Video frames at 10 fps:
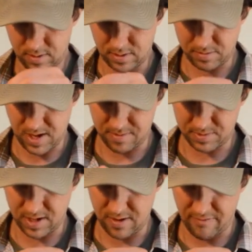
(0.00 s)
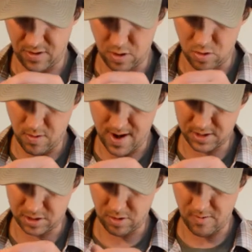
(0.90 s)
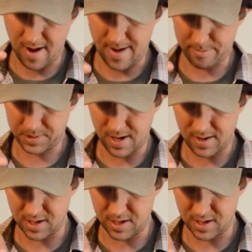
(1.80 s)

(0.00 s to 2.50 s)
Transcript: Sometimes need a few extra wraps on